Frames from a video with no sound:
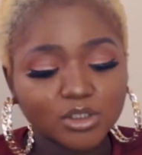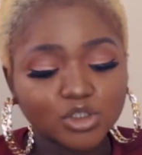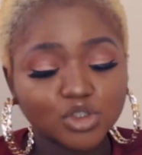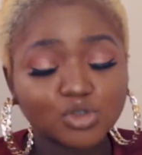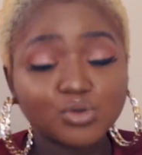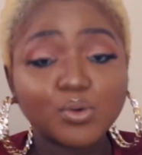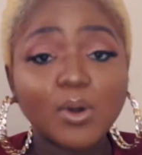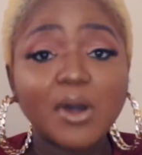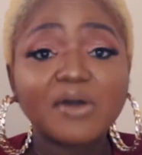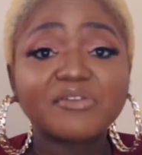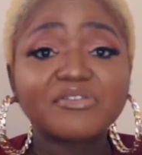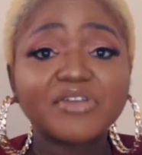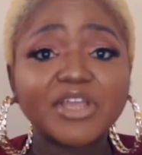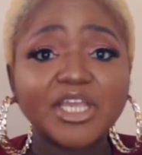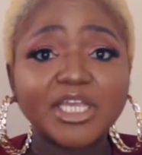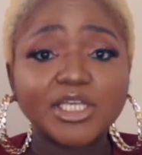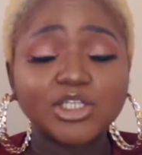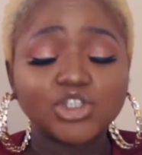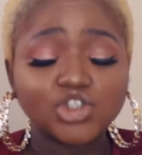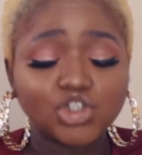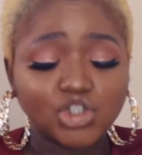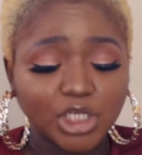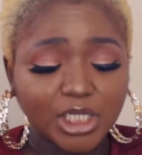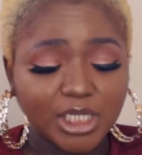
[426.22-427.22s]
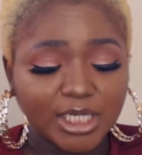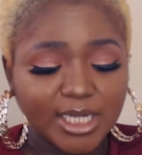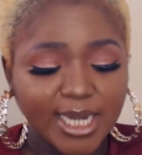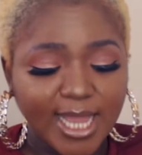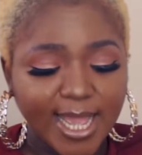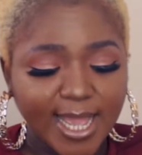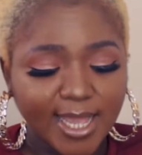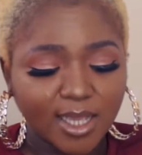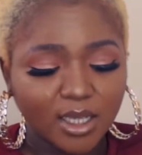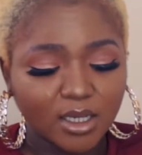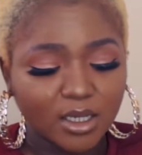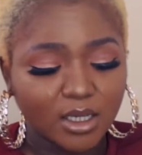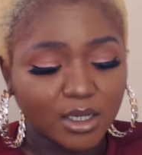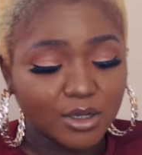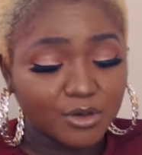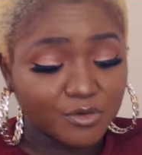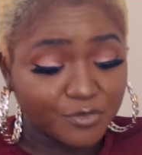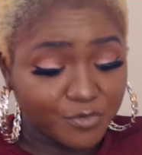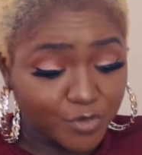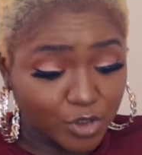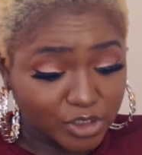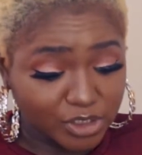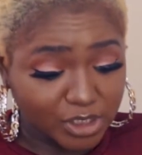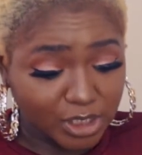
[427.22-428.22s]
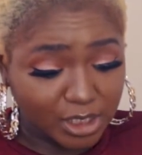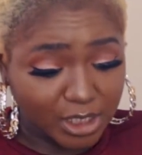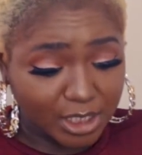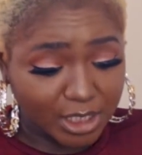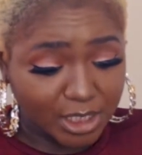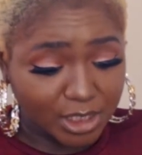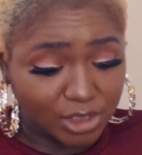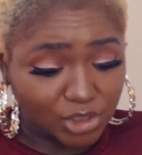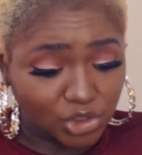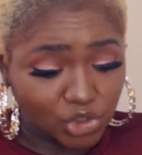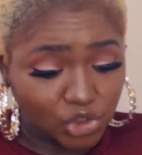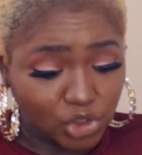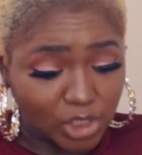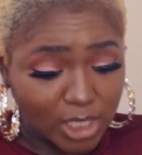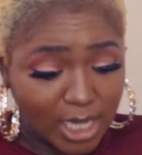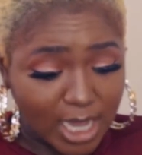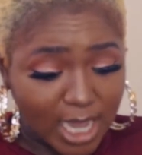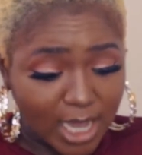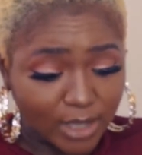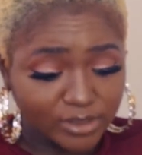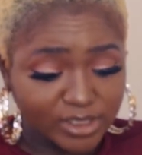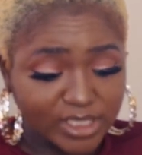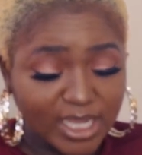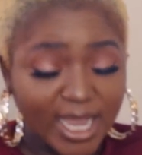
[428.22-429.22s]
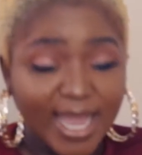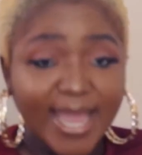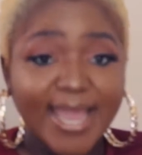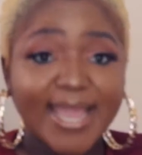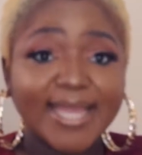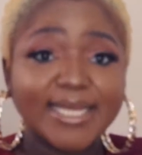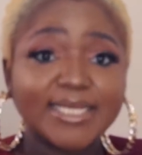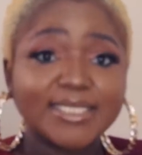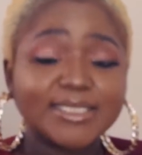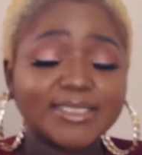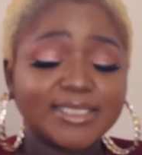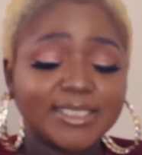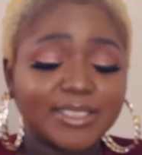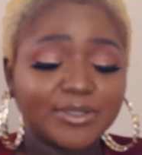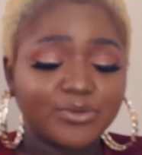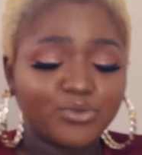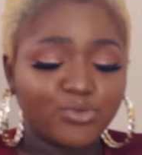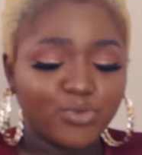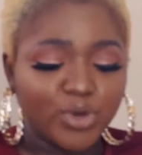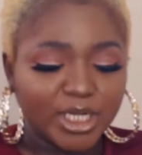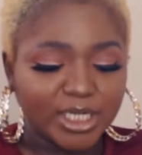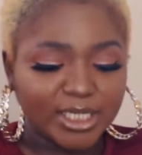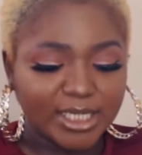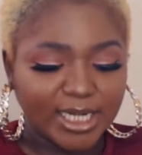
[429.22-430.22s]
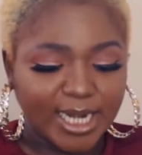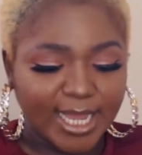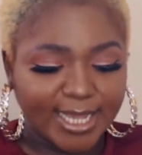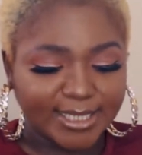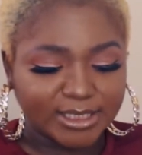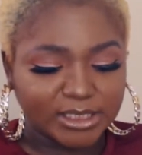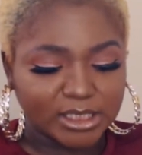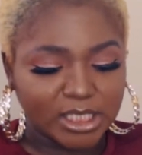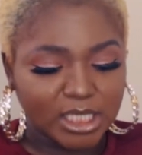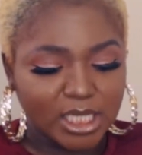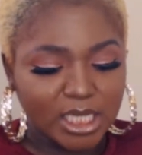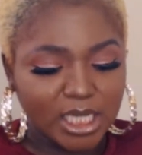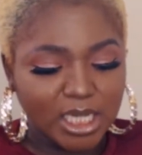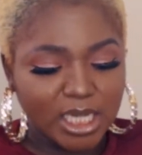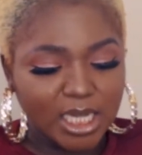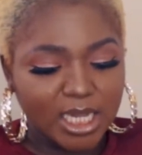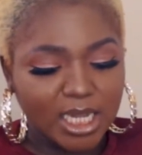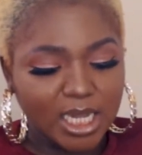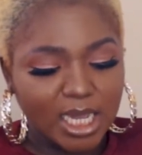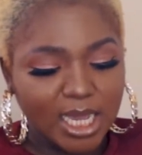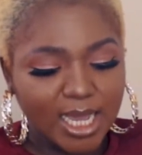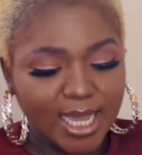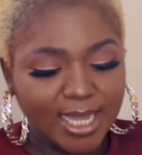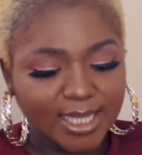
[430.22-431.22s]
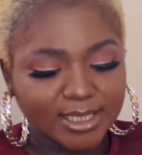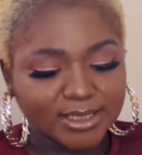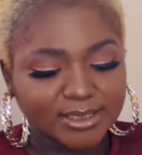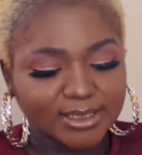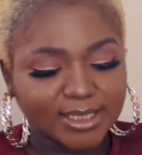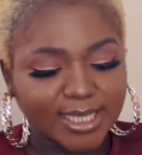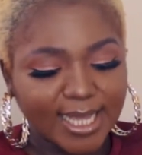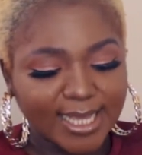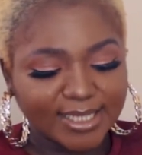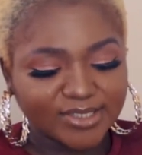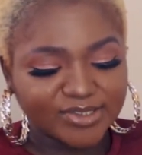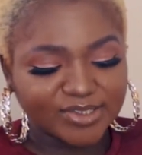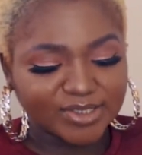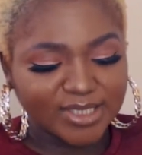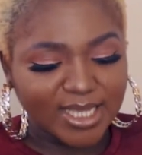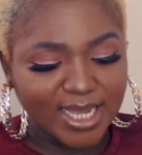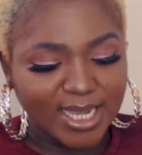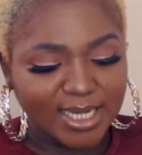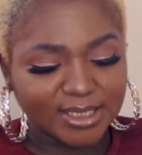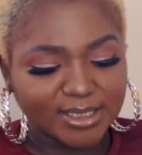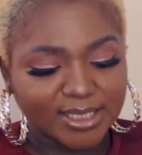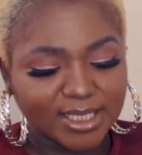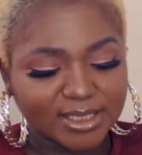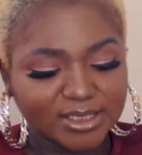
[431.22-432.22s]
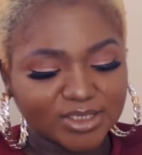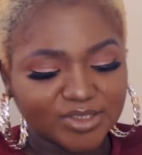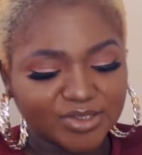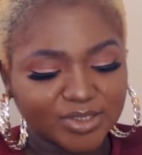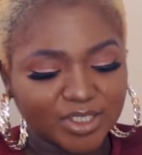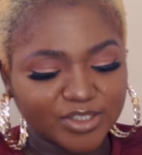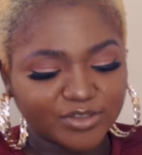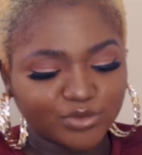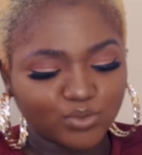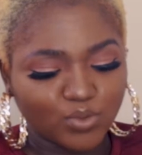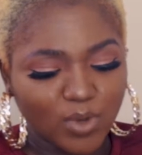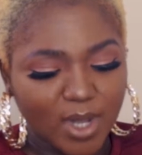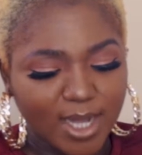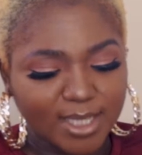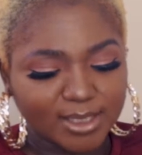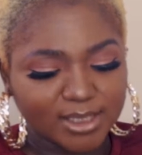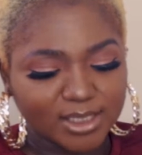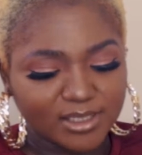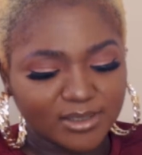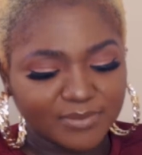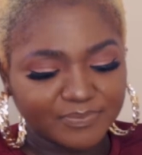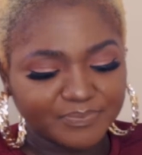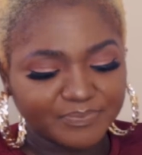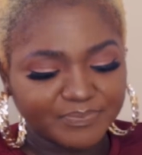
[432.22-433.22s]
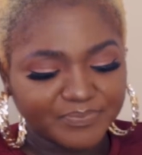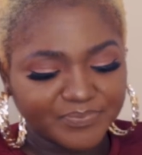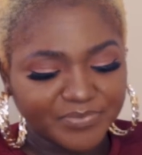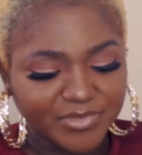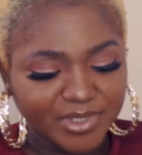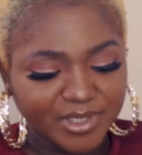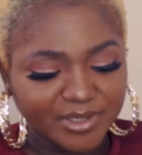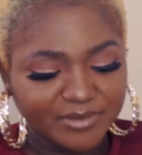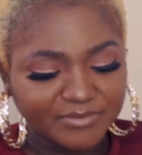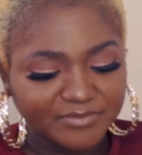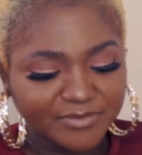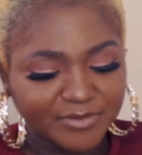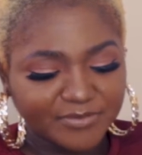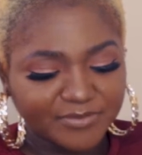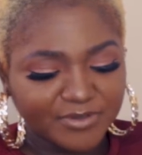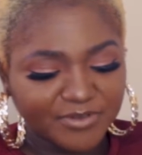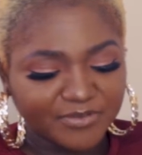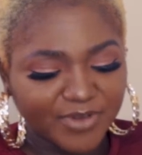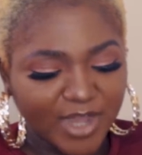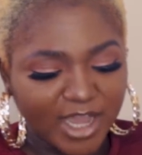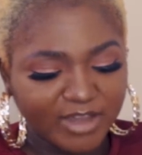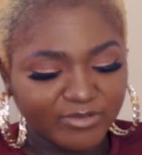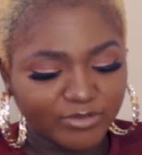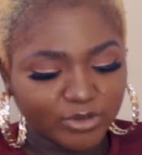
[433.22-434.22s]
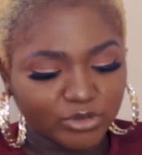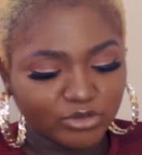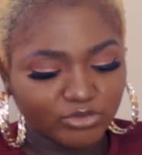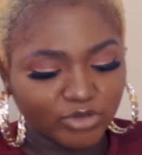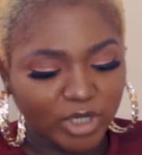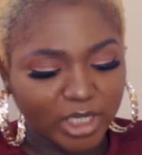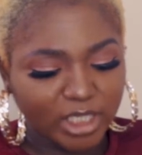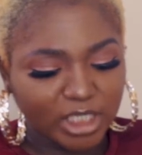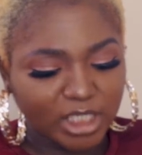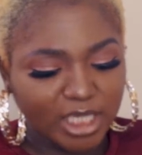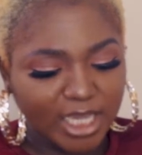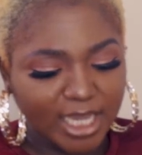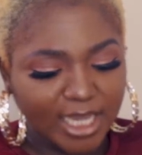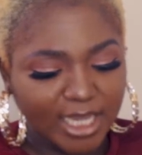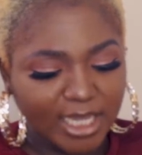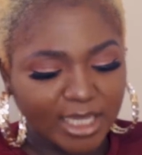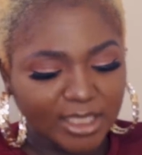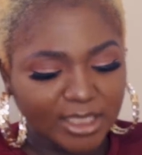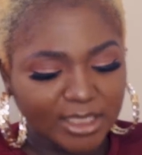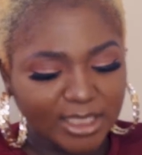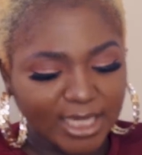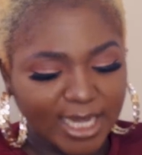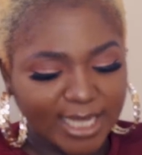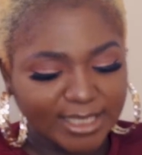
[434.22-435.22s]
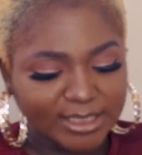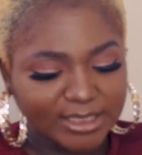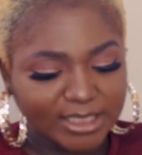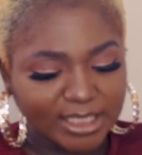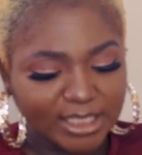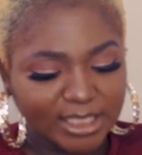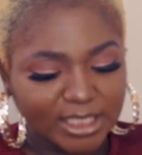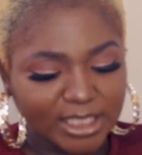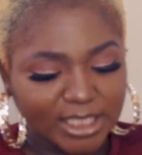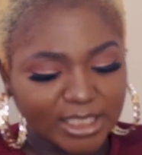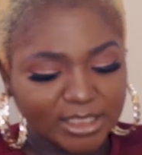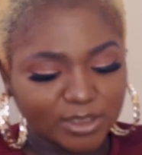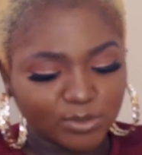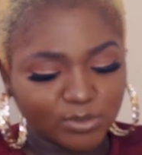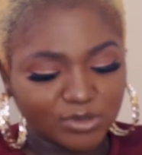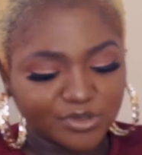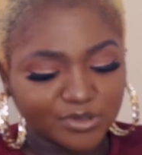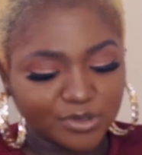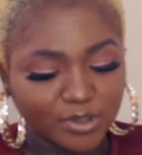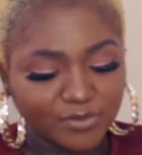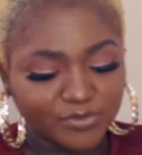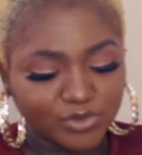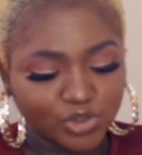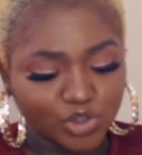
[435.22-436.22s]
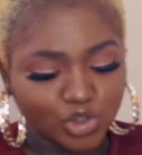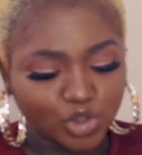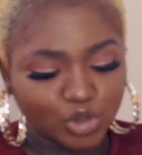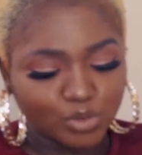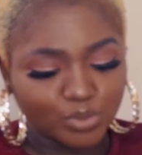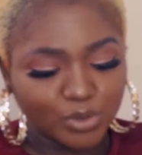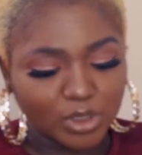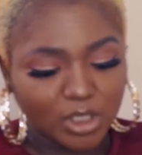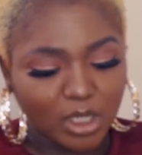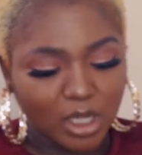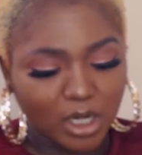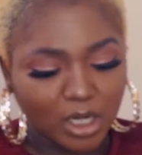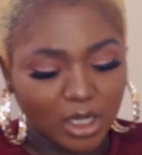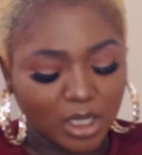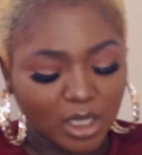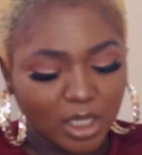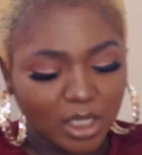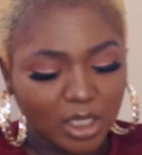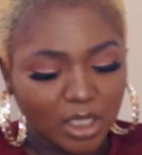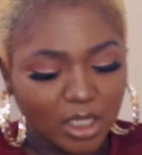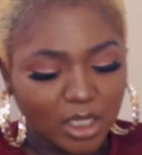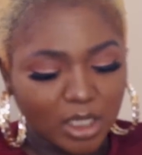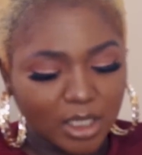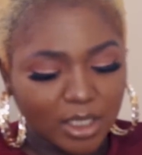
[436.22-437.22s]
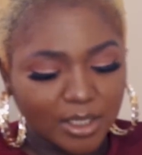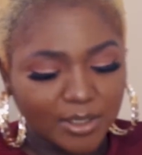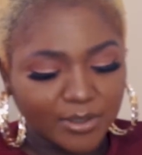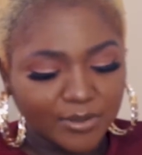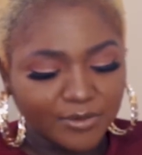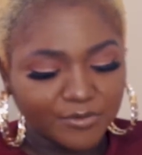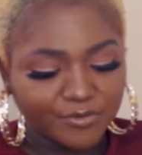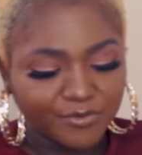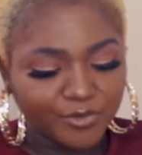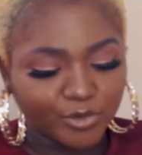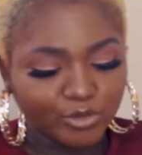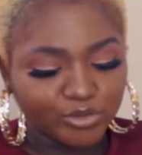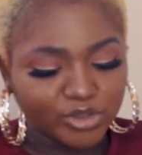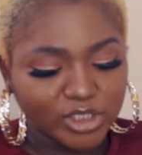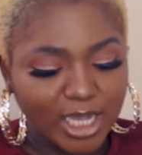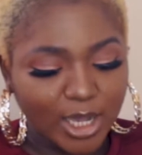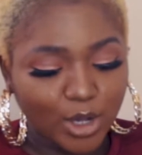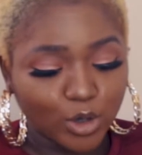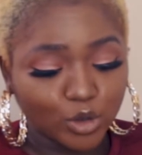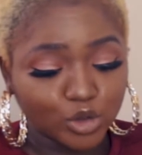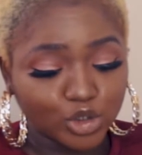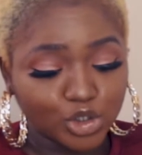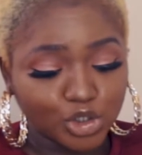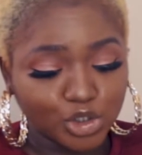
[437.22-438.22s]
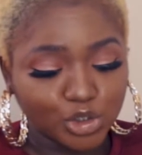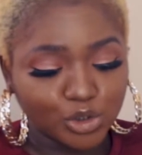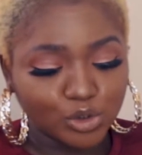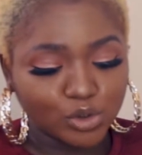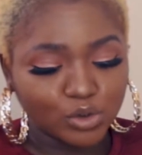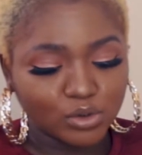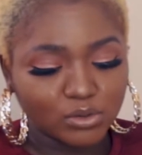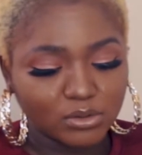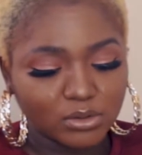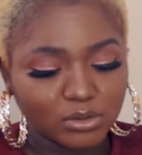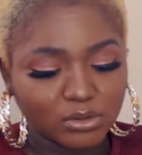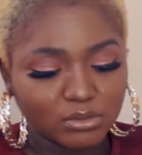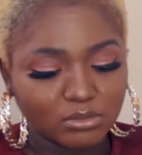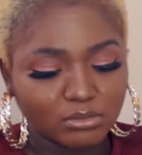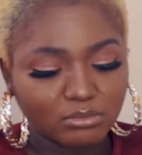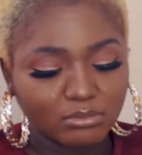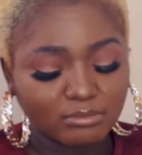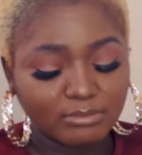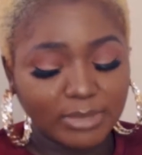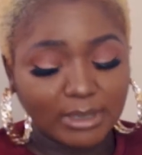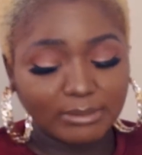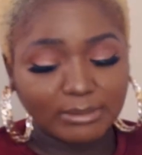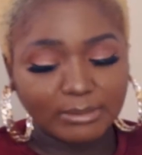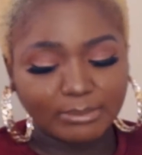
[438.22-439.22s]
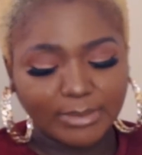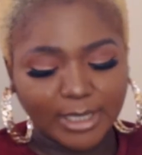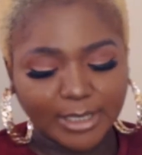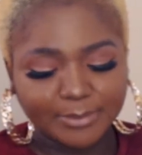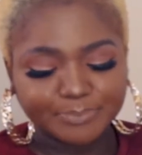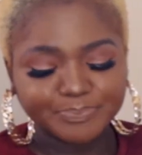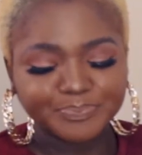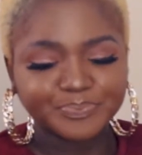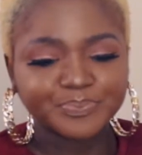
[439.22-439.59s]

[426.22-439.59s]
12-inch inner, 14-inch outer LED ring light. And light stand, 36 watts. 5500K lighting kit with soft tube color, filter, hot shoe, blah blah blah.